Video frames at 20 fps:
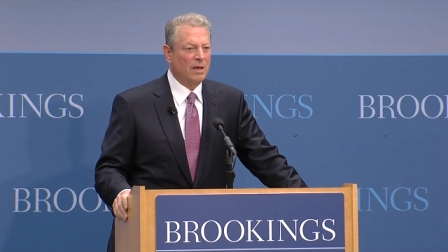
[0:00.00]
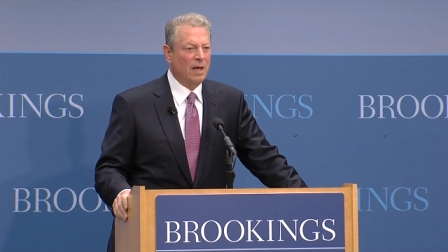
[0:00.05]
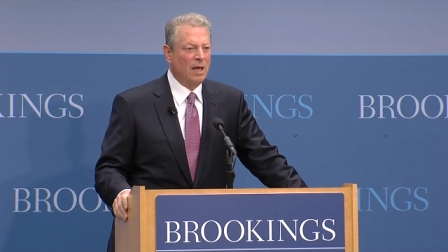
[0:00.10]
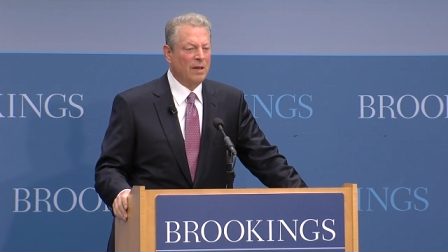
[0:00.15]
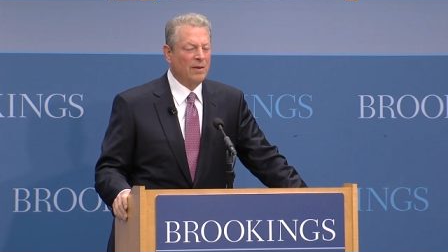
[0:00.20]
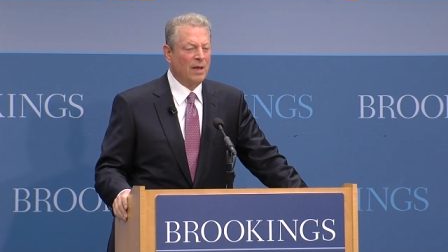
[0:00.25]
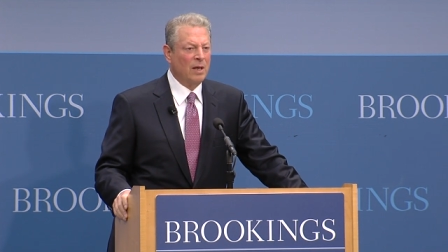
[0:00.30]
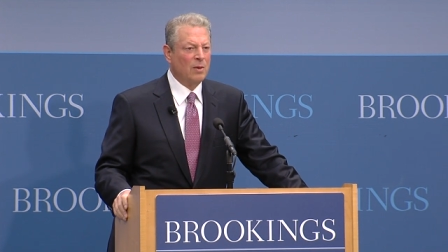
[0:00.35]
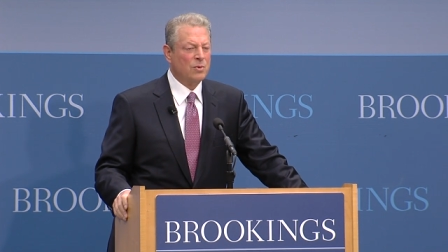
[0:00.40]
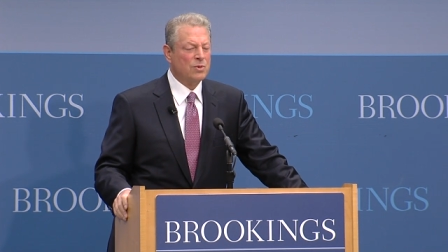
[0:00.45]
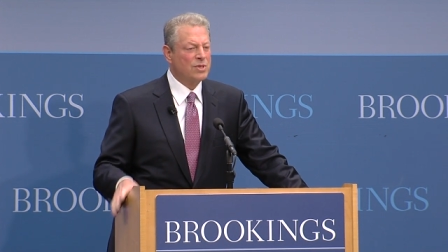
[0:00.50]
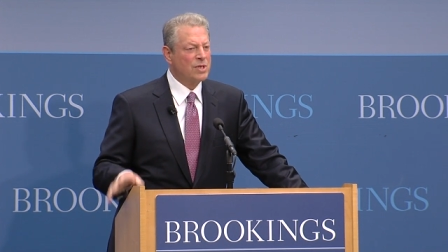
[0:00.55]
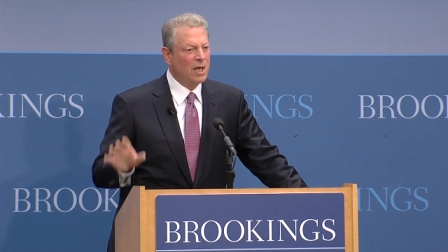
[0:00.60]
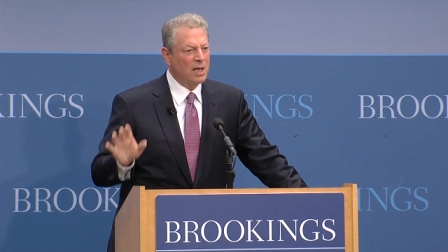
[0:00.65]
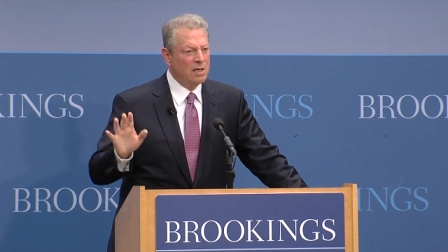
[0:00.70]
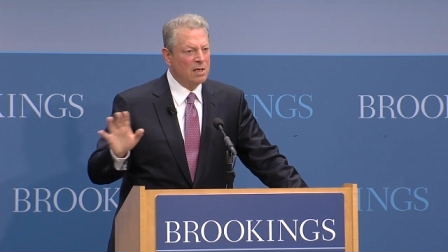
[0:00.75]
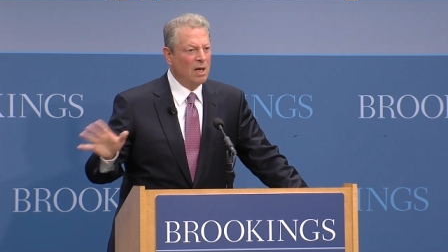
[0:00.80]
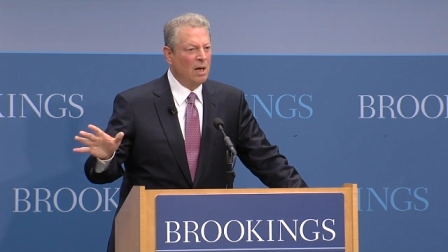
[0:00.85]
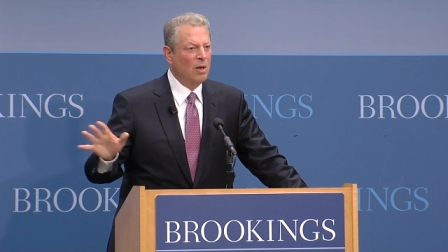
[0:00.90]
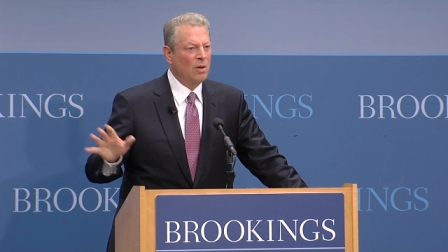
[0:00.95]
And they will
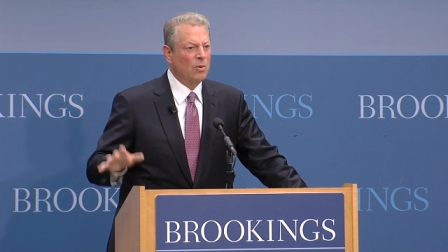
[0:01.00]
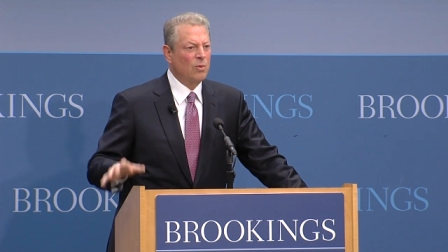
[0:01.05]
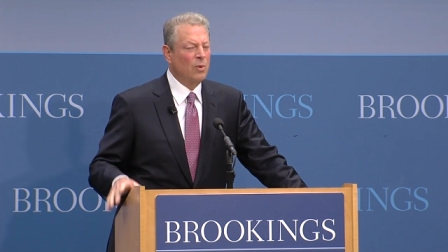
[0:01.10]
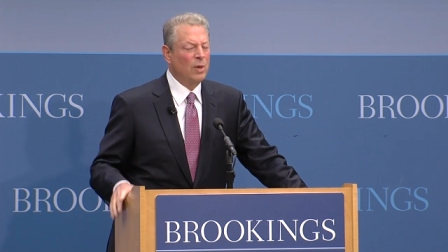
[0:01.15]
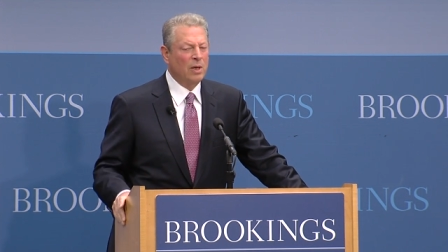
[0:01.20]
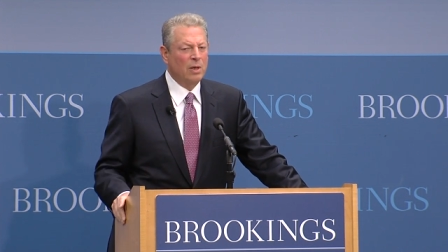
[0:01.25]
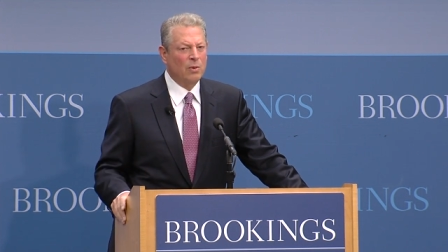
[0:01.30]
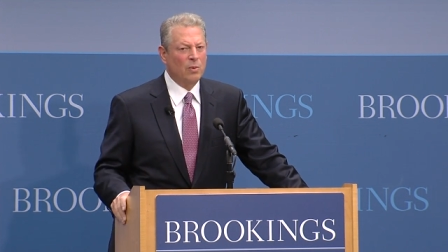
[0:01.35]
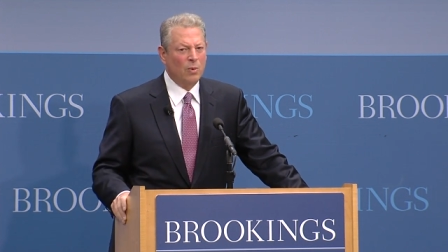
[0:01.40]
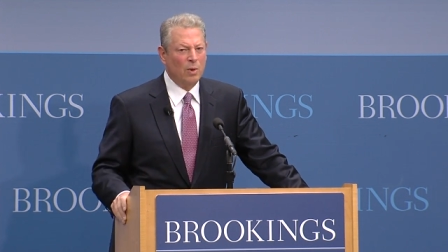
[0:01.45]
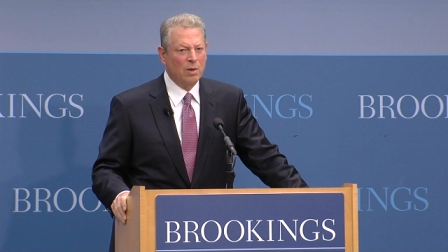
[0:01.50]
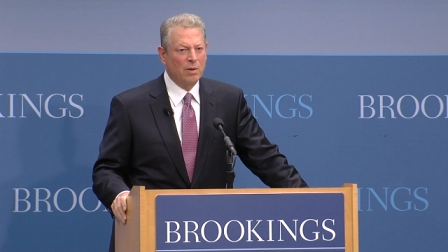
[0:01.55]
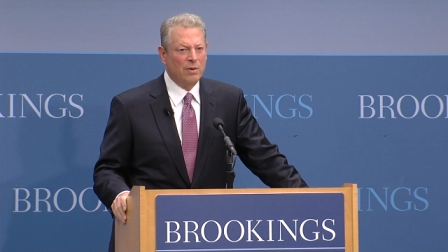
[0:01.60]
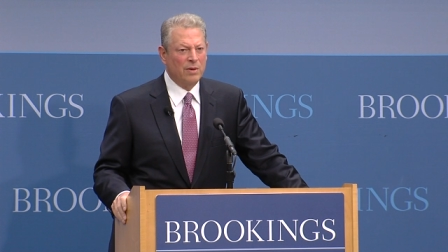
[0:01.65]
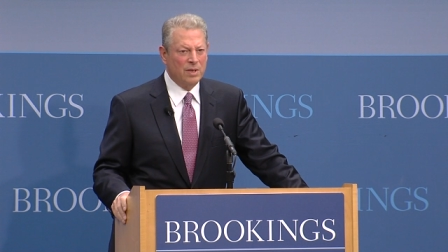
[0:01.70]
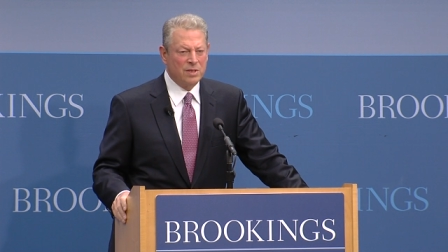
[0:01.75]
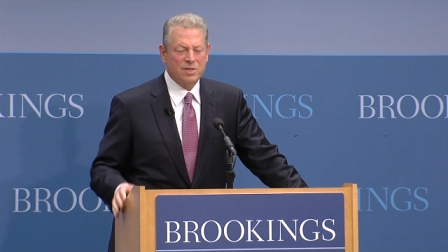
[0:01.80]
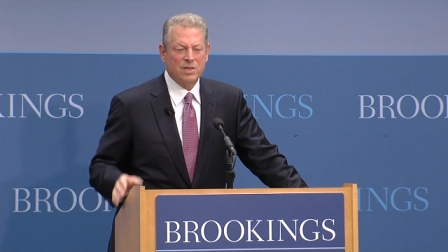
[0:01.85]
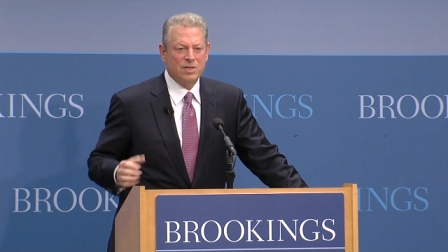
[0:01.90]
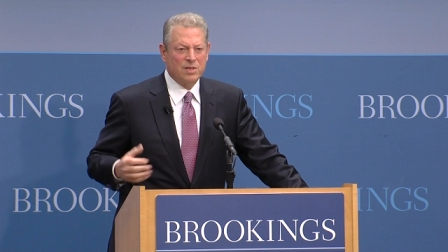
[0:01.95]
say, no, we,
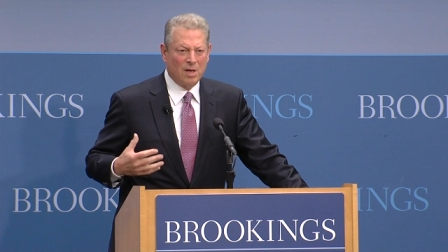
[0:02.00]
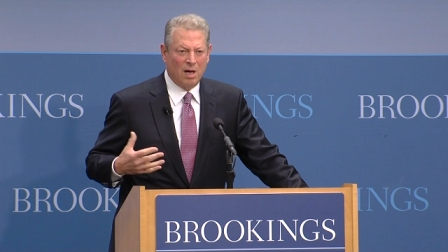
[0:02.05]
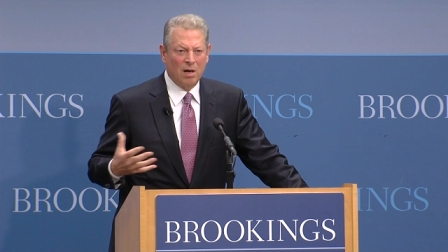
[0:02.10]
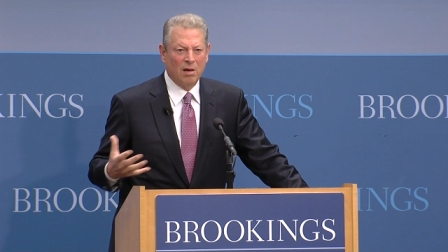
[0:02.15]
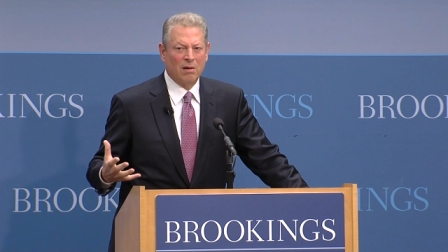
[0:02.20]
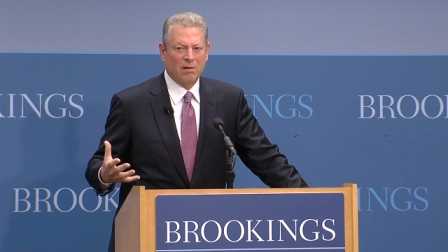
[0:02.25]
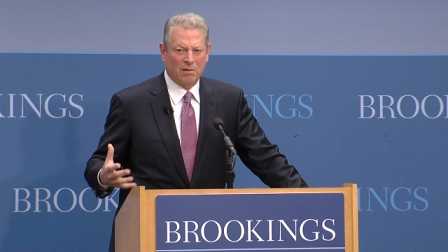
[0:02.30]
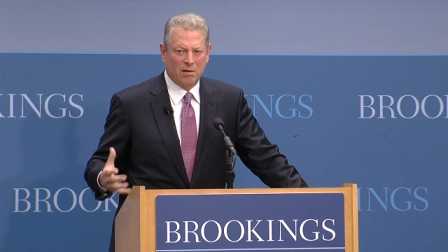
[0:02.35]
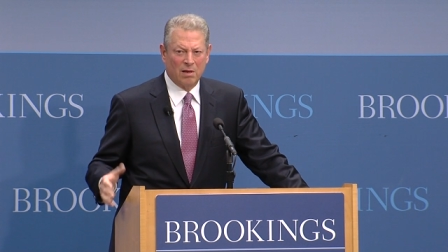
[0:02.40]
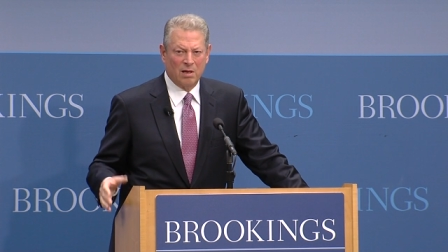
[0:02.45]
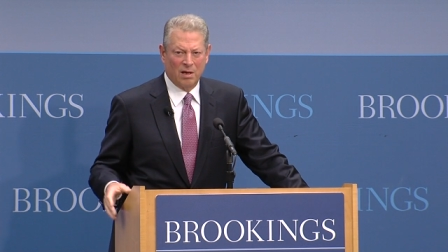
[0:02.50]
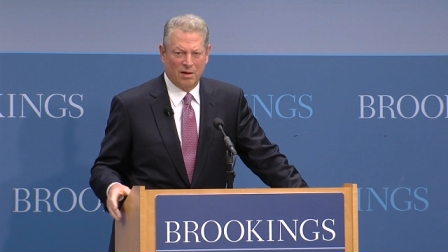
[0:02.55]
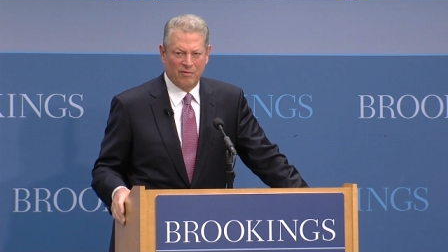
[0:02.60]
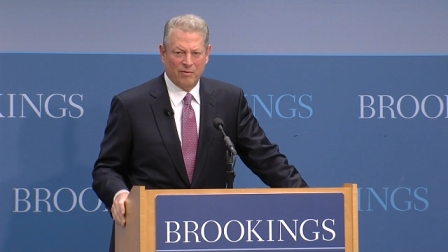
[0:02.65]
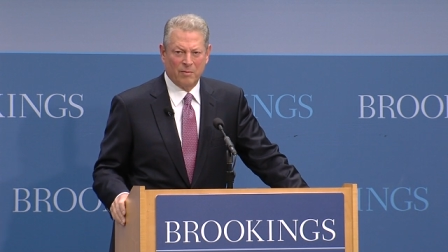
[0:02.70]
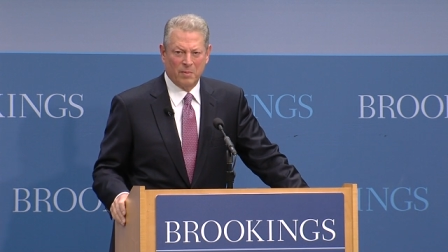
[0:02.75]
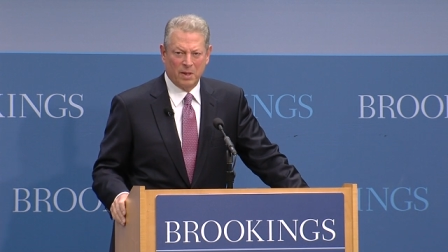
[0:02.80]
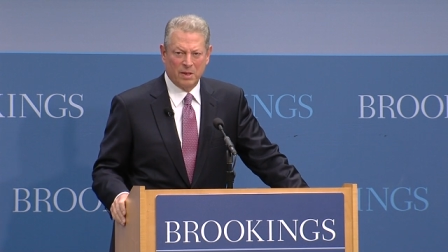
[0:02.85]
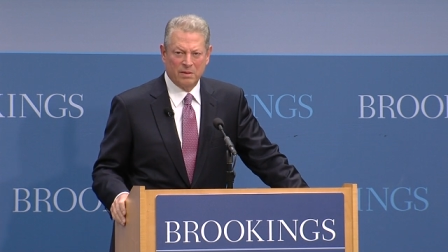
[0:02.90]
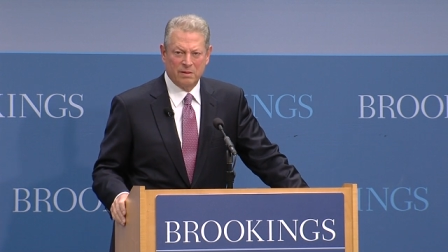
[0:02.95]
this is our
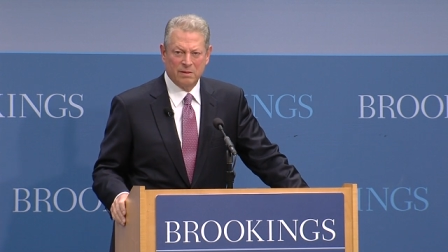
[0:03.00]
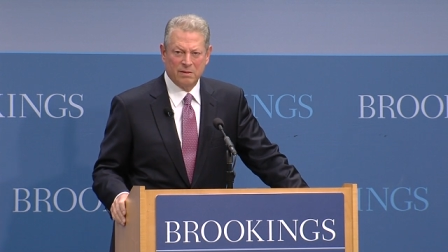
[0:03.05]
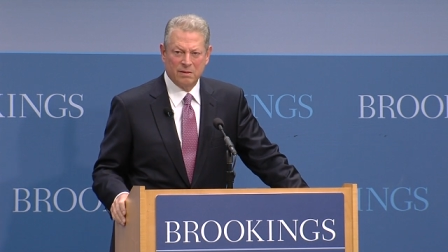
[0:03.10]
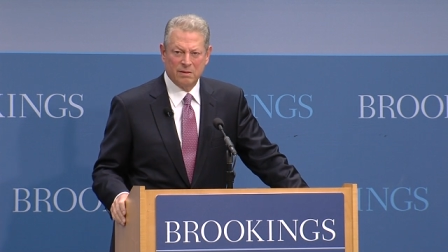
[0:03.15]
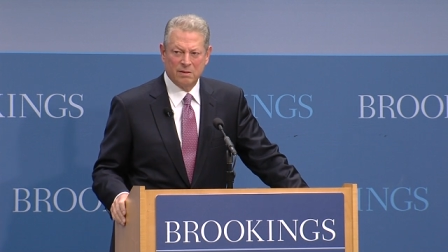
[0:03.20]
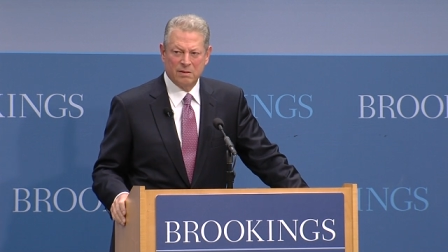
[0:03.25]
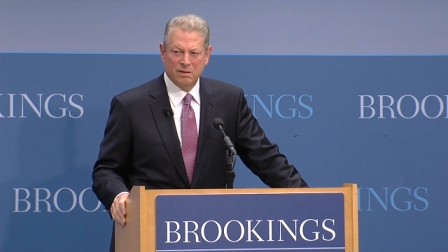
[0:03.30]
government,